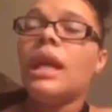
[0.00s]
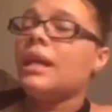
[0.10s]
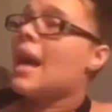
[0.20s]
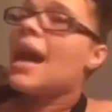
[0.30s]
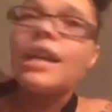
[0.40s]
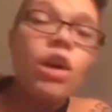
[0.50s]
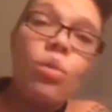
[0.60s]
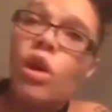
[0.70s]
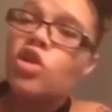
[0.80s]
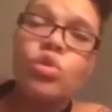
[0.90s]
God
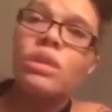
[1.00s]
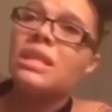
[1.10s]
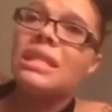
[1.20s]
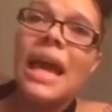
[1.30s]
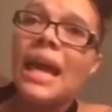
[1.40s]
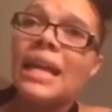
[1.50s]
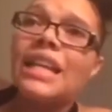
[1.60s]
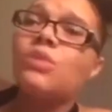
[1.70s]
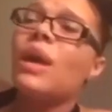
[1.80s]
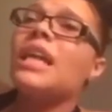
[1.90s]
don't want you to stay.
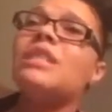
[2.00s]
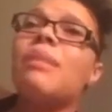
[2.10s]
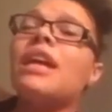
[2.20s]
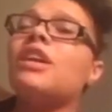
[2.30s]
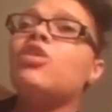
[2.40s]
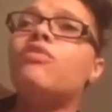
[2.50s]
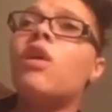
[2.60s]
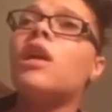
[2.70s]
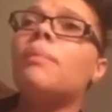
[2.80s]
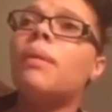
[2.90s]
That's why he's making you
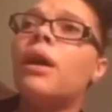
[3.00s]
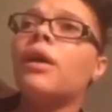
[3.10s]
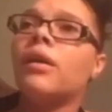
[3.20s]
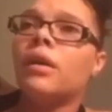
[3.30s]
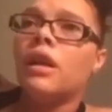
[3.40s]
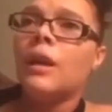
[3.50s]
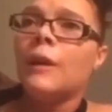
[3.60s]
fall apart.